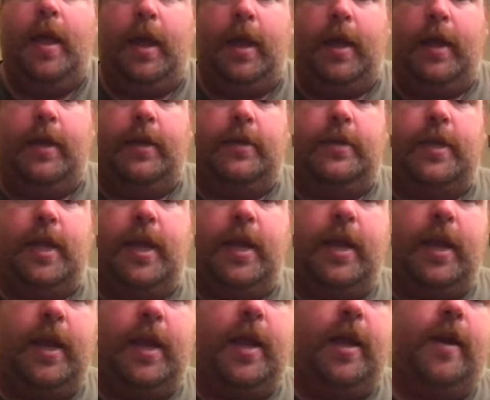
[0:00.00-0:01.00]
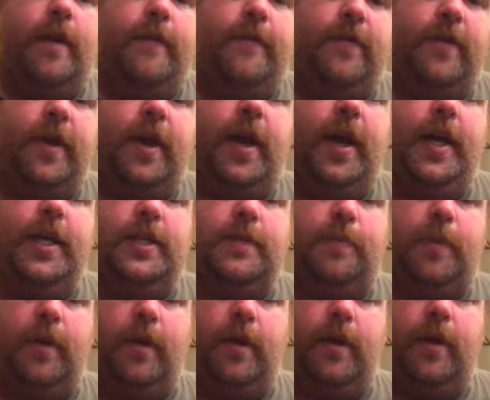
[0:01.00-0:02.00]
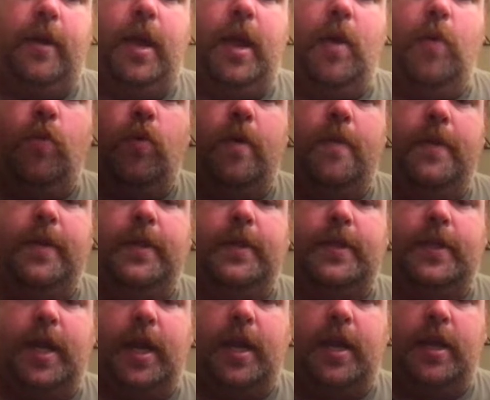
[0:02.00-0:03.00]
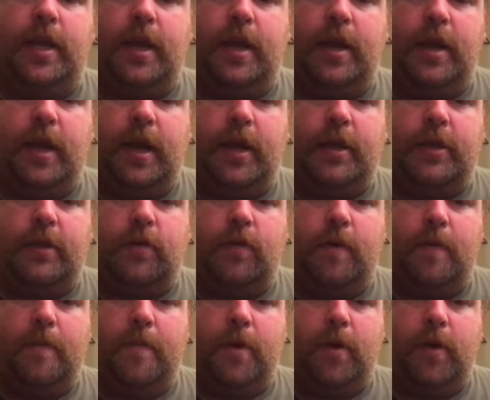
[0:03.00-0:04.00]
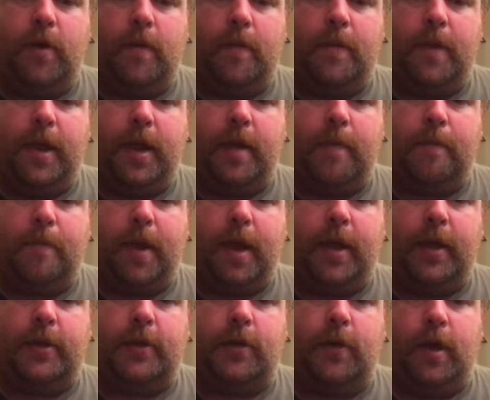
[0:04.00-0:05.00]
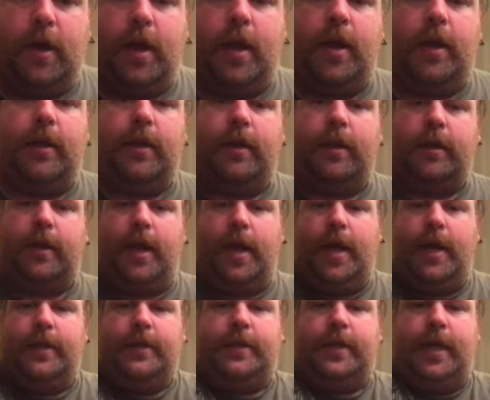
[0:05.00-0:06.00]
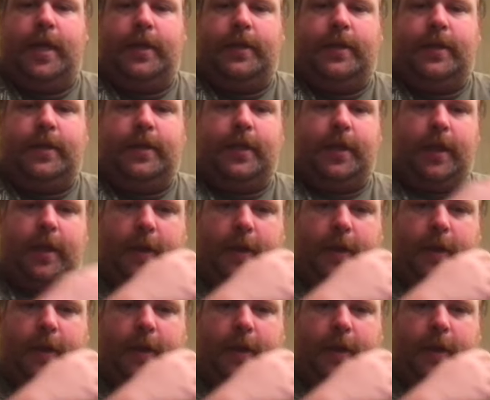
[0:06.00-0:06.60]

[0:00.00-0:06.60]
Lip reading: As they get out of the hospital, a woman standing next to a mirror bangs her head on the glass as it